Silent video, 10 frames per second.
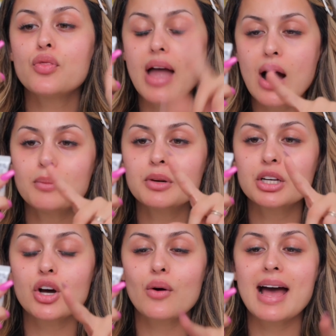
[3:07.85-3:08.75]
Now I'm
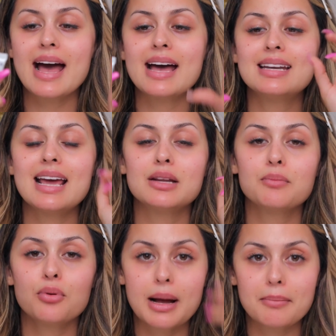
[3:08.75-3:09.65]
gonna go ahead
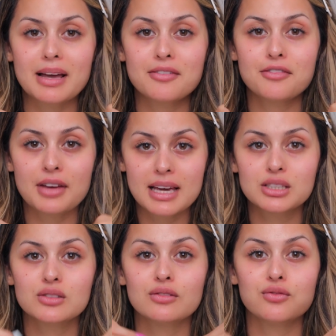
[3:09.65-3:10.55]
and prep my
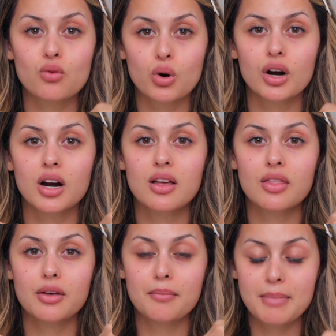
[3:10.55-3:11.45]
face for
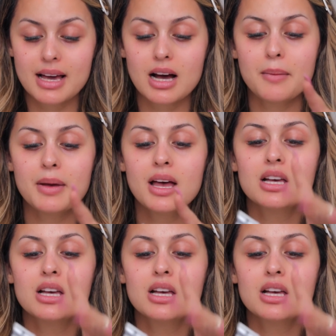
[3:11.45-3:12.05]
the makeup.